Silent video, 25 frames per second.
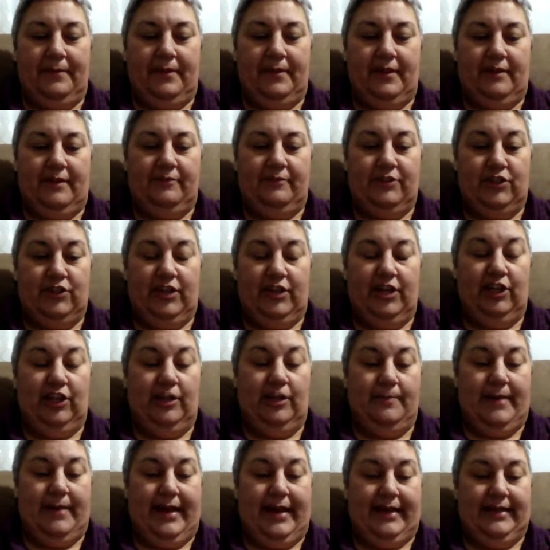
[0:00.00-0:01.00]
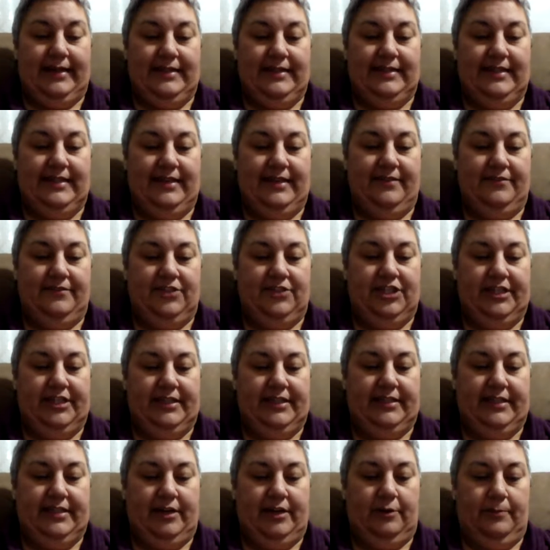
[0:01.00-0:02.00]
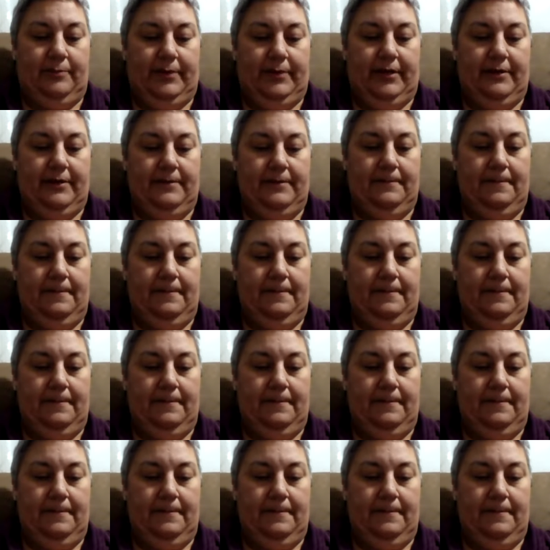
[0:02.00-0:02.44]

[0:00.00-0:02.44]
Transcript: I was trying to look back and see if she had told me.